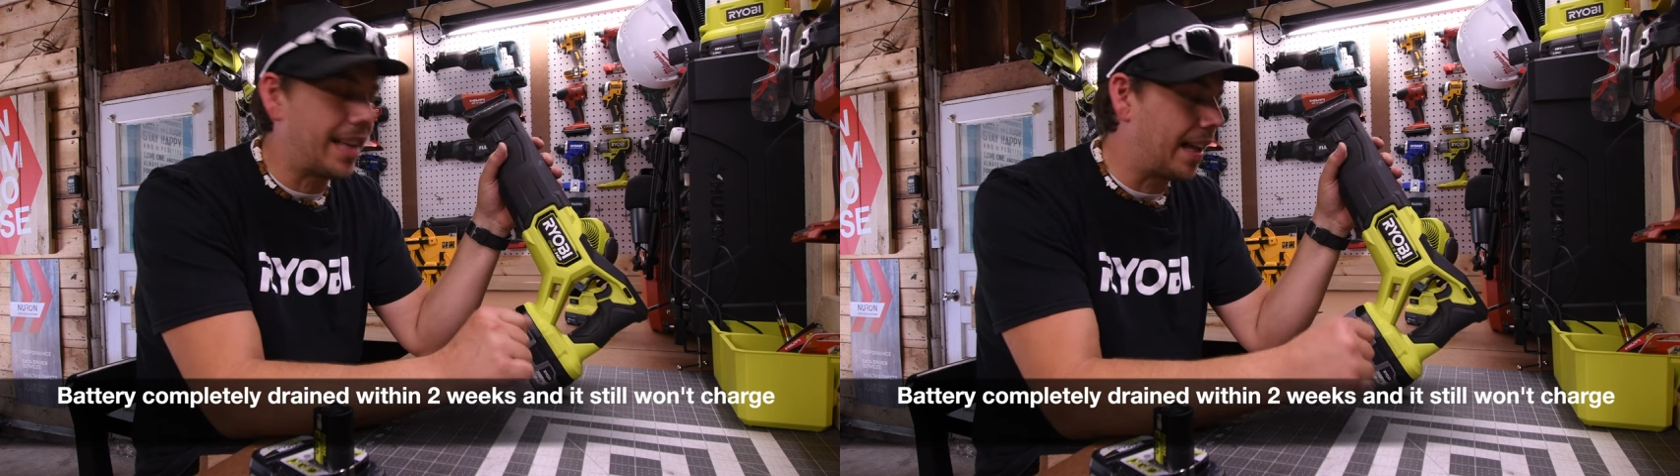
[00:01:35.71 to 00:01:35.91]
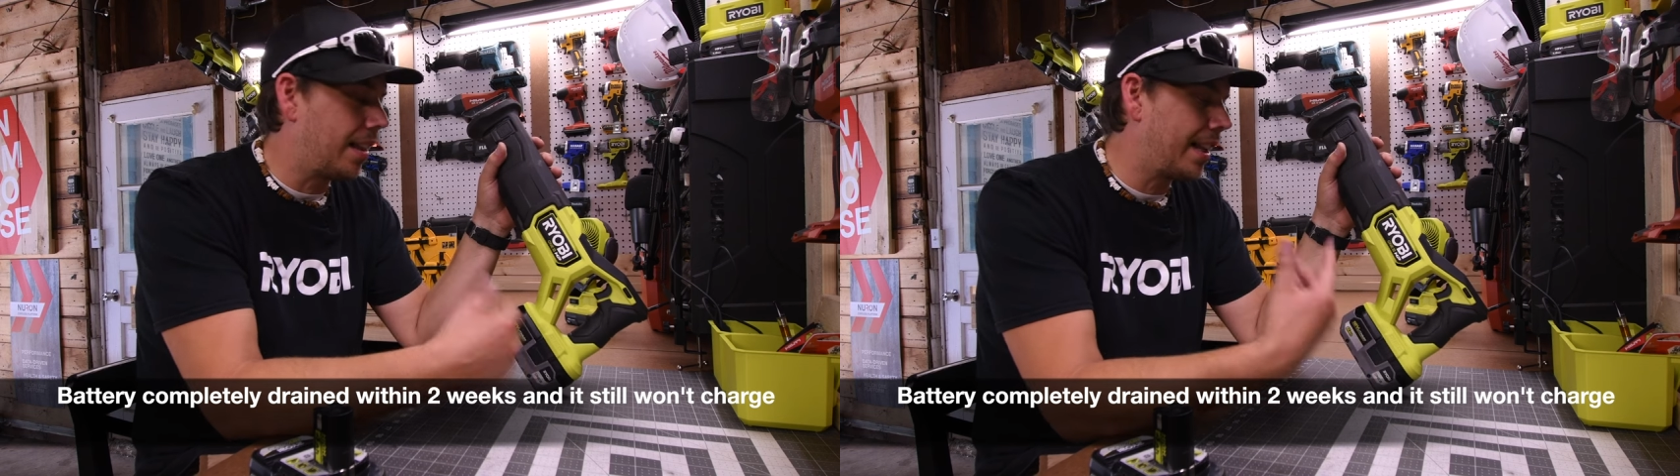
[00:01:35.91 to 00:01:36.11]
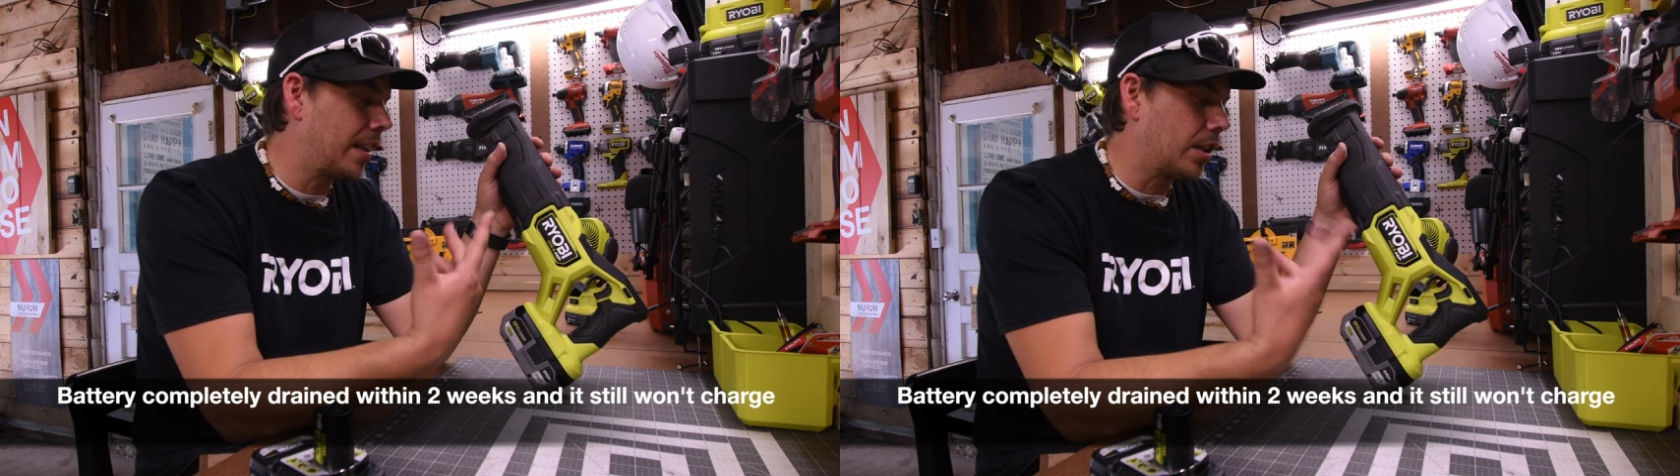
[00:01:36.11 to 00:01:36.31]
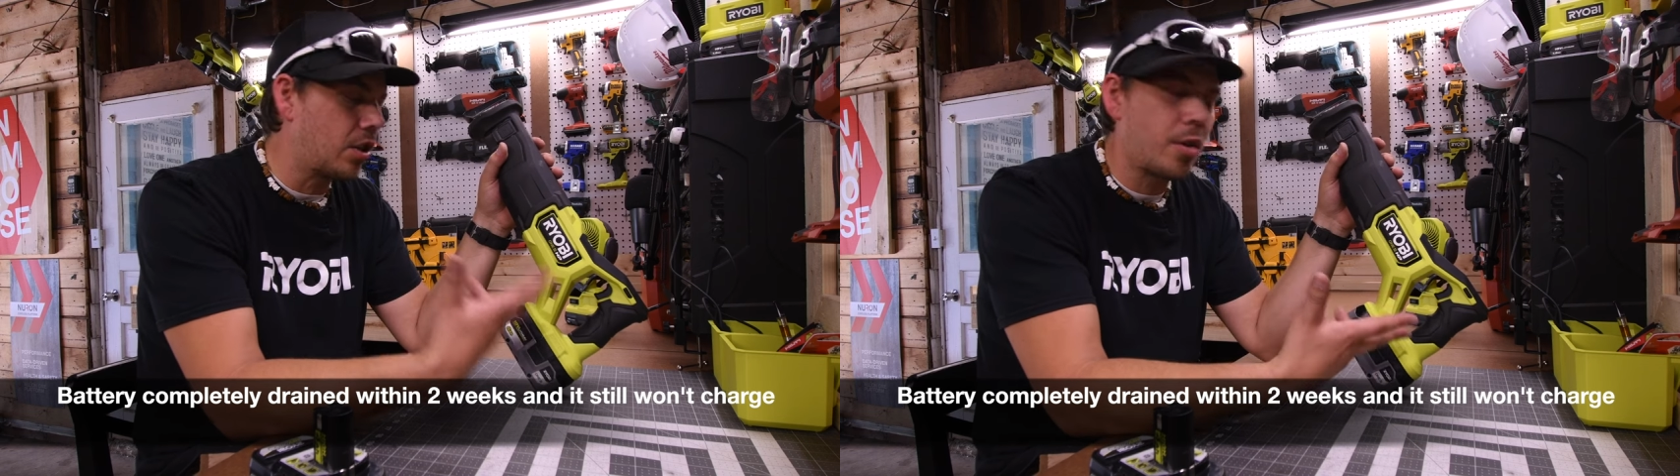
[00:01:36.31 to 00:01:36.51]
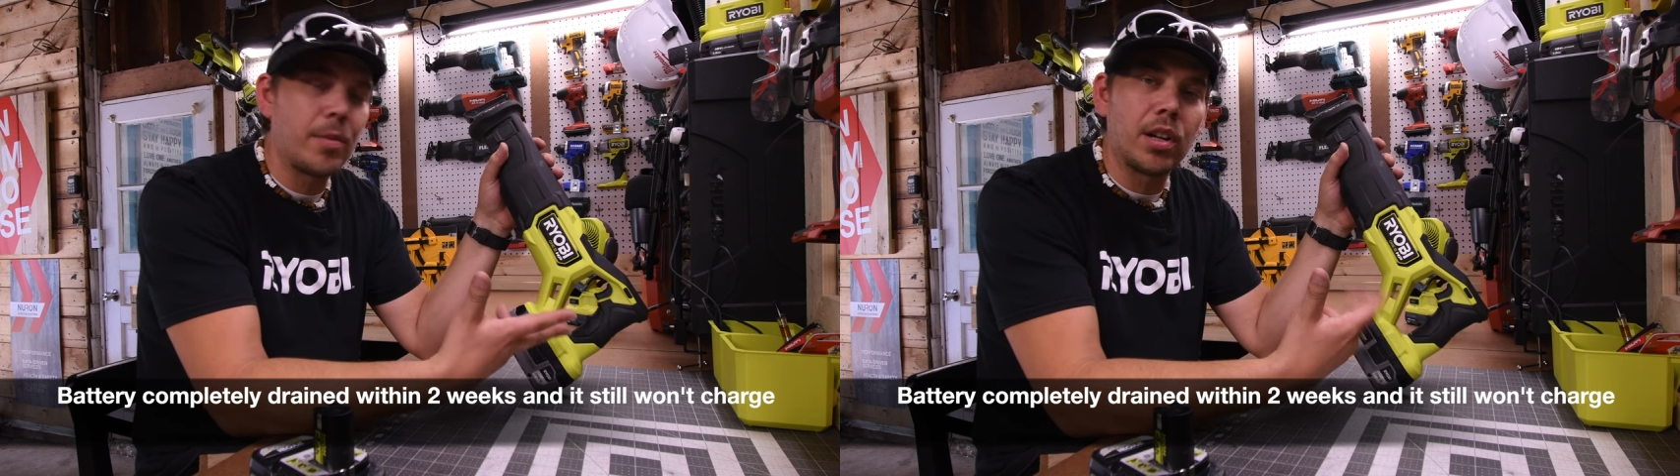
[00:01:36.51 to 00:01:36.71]
I cleaned the
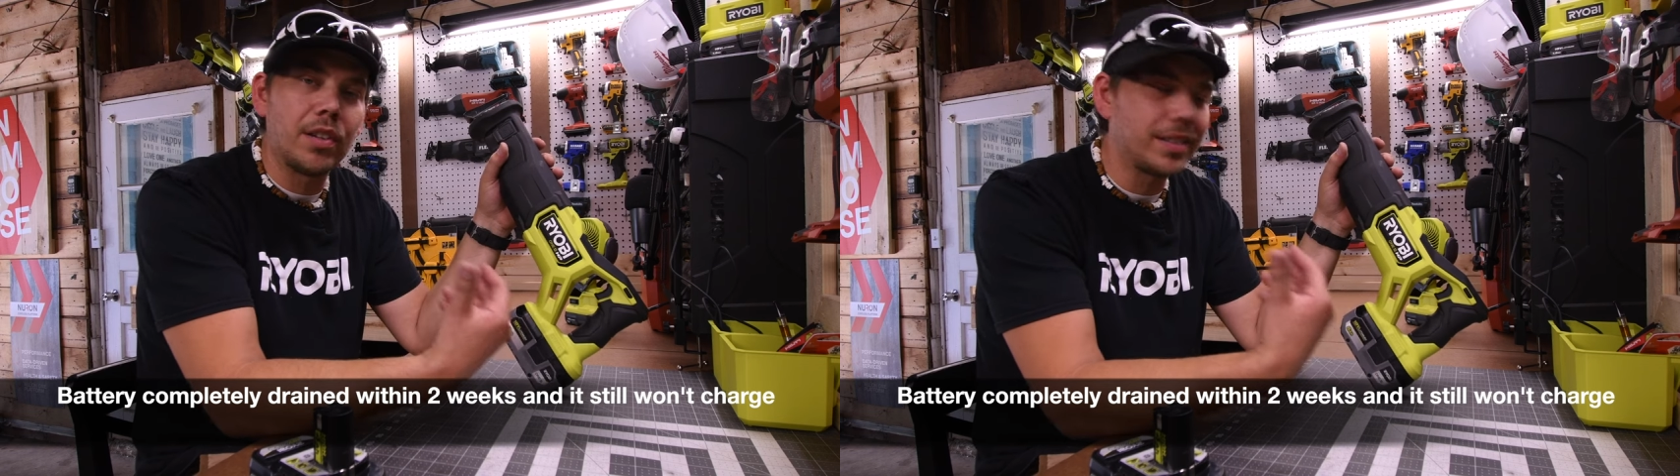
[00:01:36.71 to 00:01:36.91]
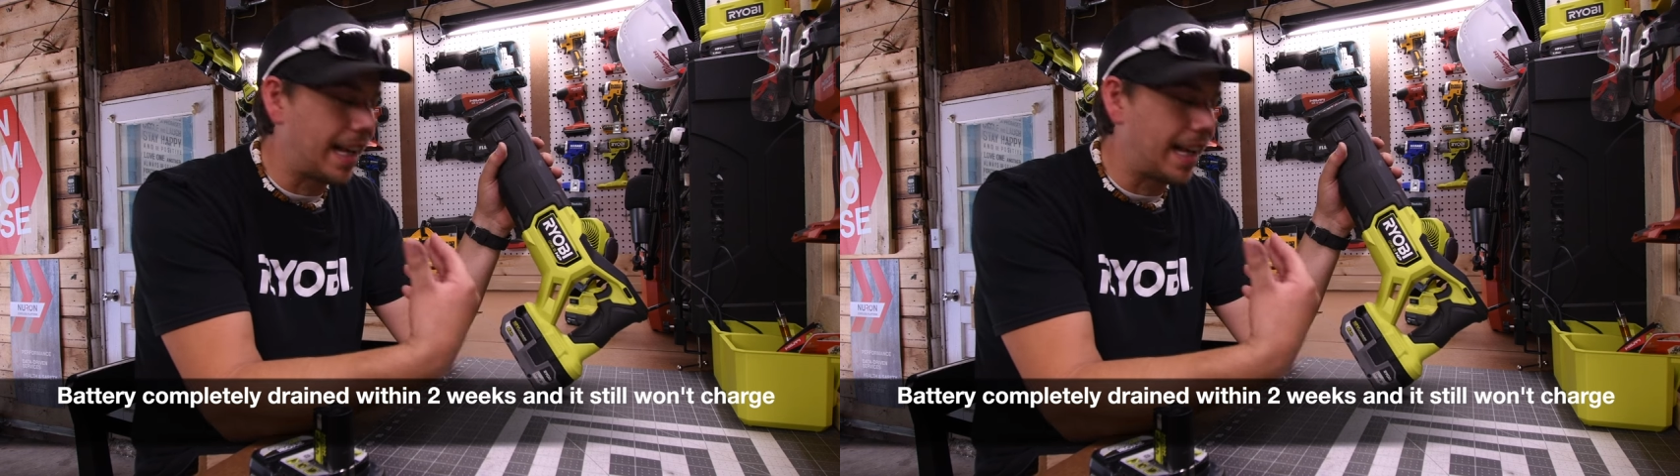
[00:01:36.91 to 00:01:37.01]
terminals.